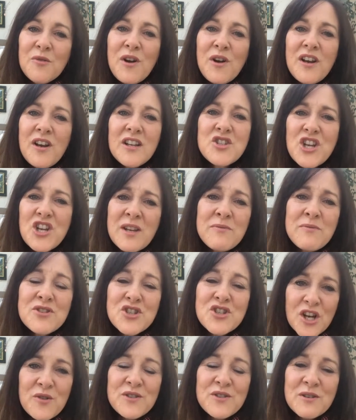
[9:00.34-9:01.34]
Well,
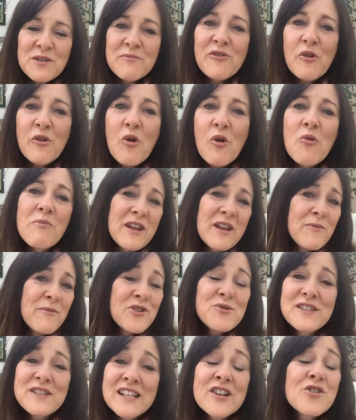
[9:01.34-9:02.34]
James chose them for me,
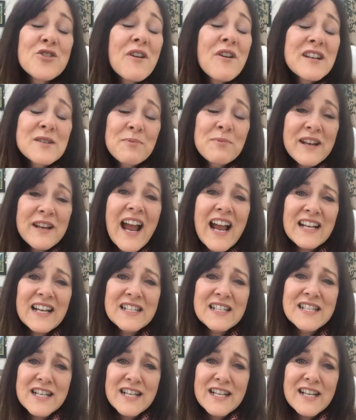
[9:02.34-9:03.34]
which was incredibly
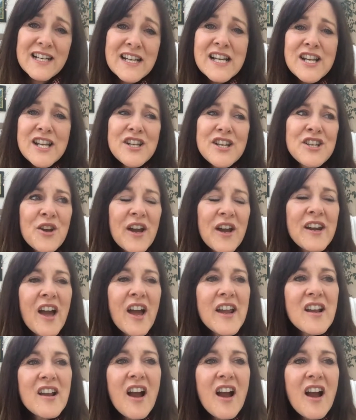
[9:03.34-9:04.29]
handy, and I